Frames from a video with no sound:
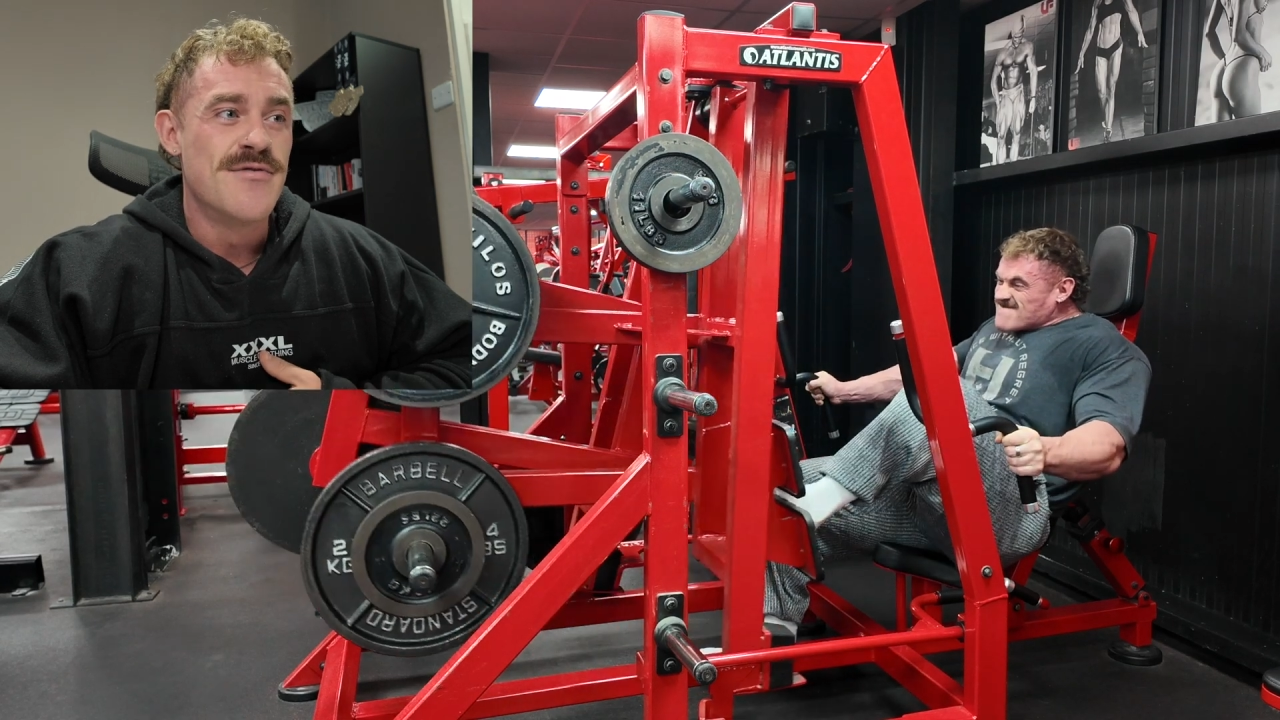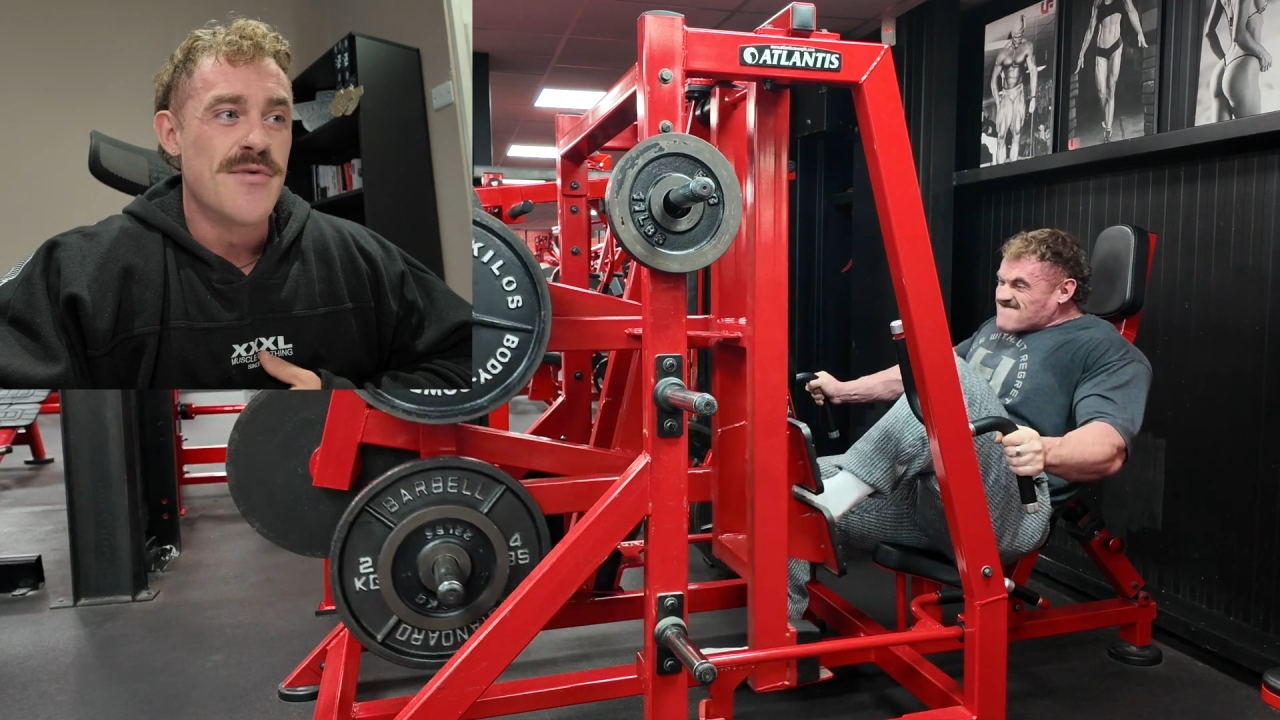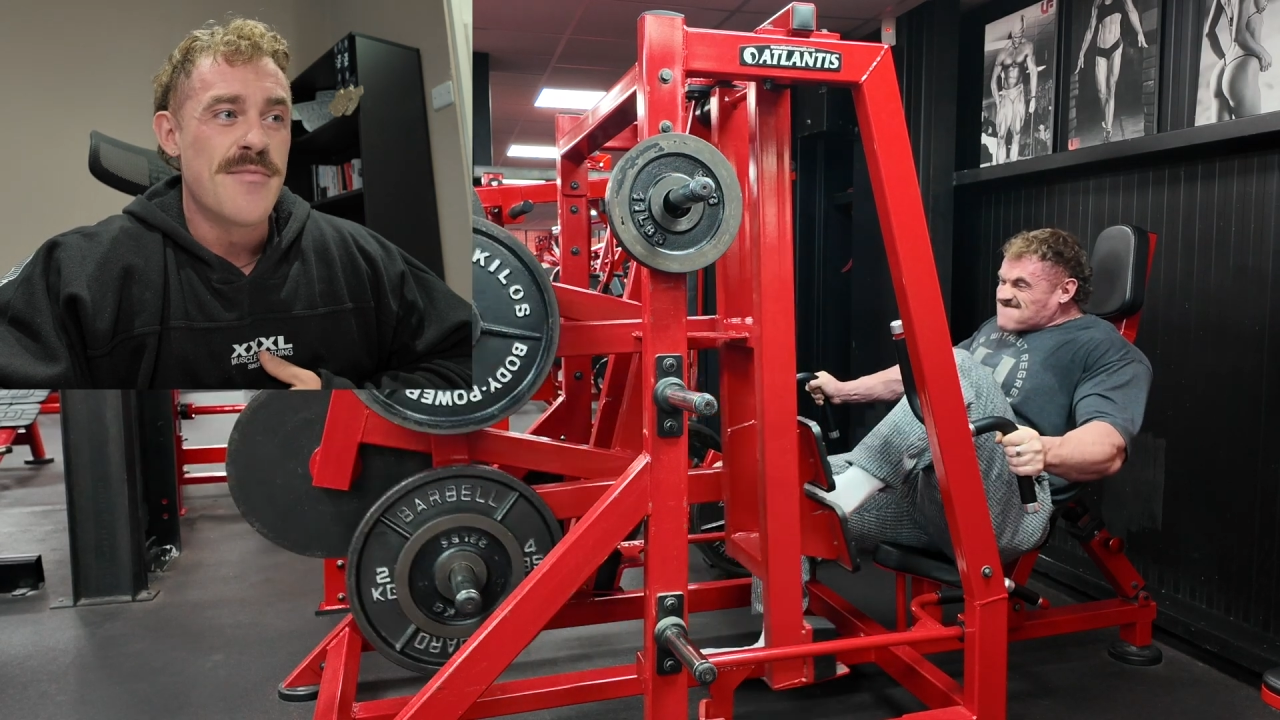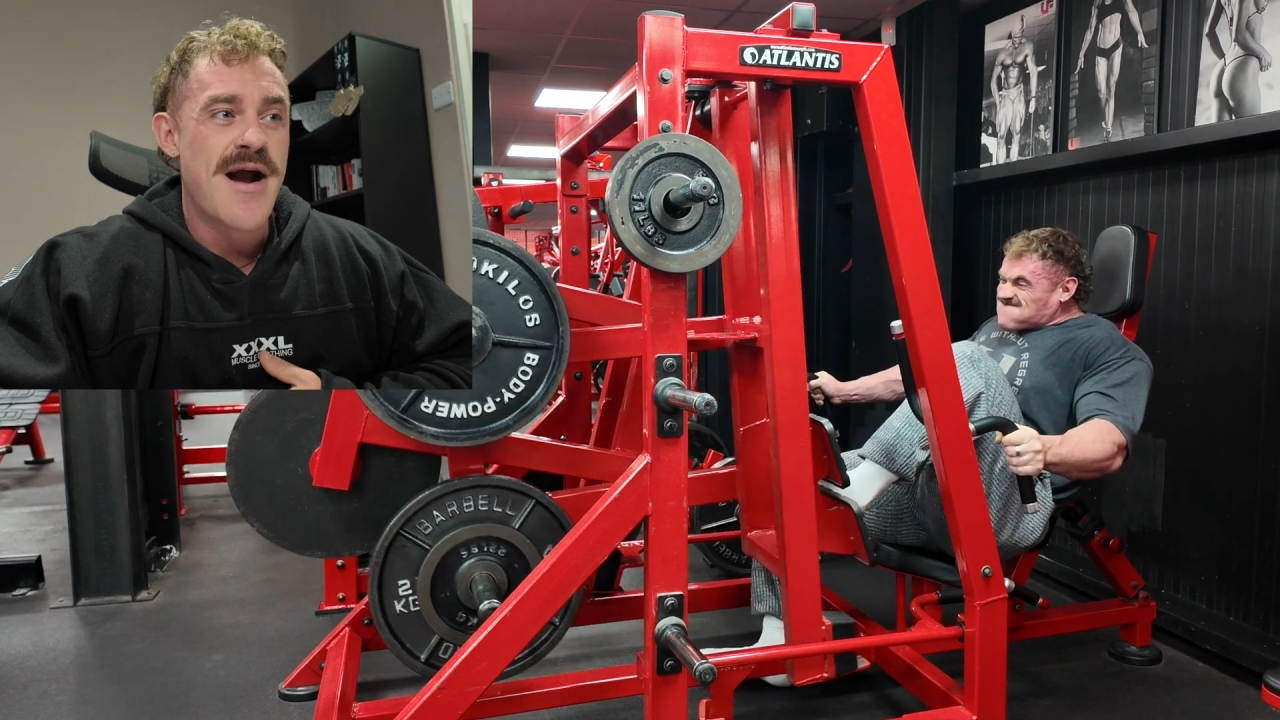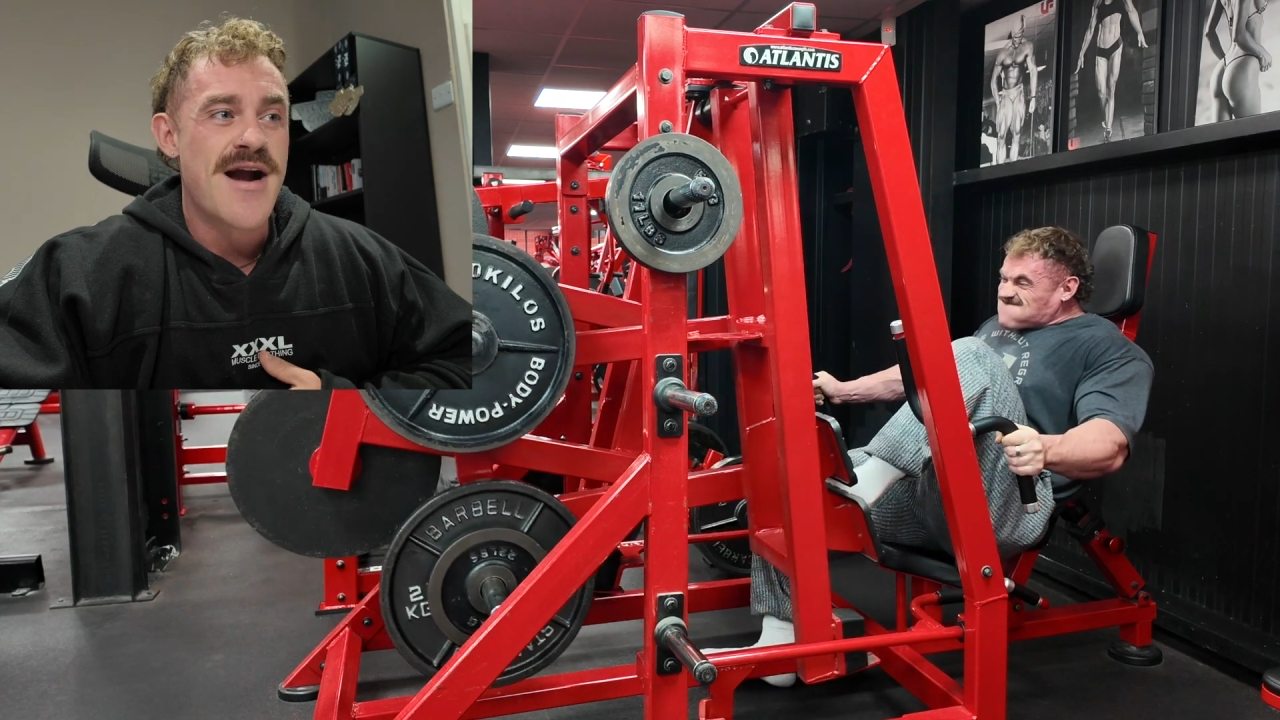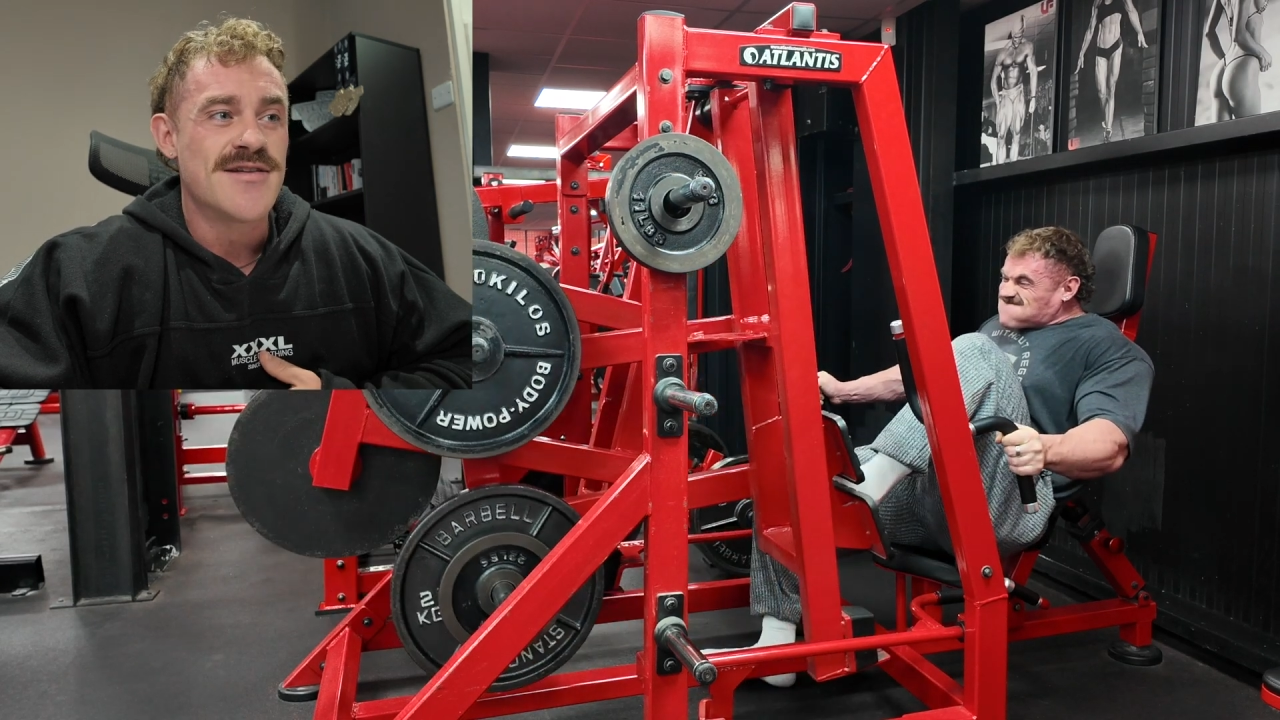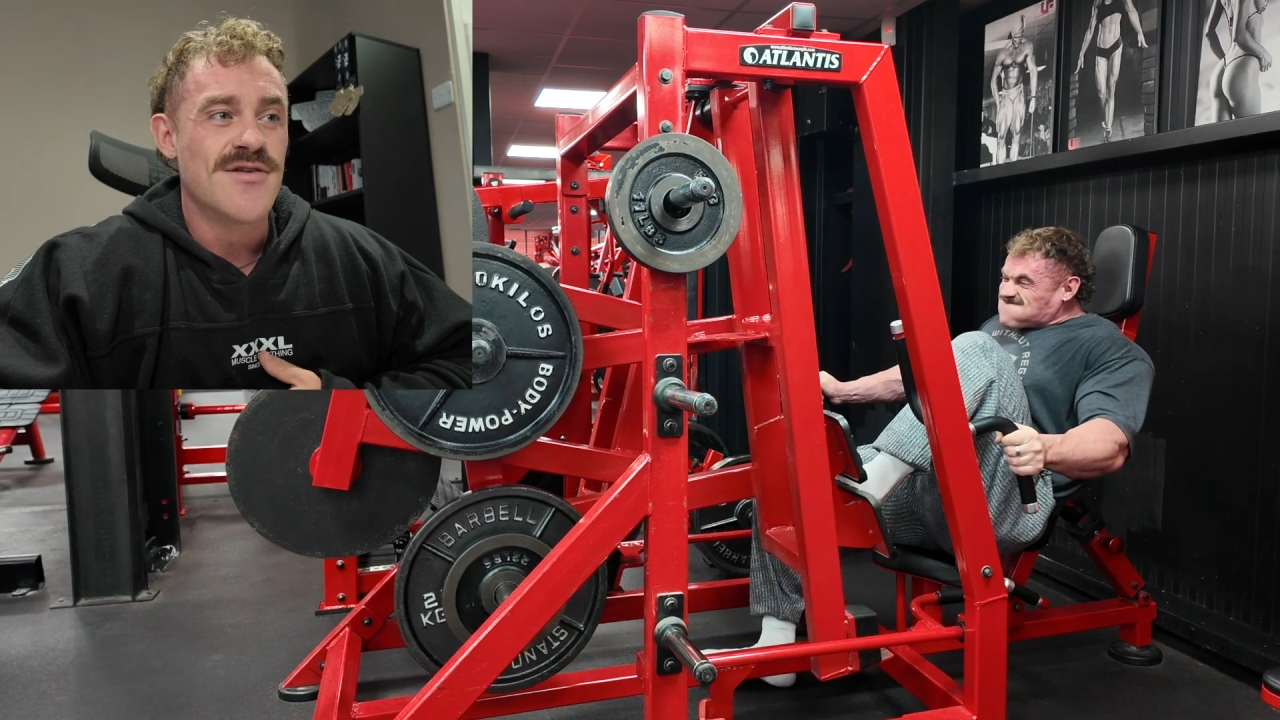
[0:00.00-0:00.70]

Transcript: with my parting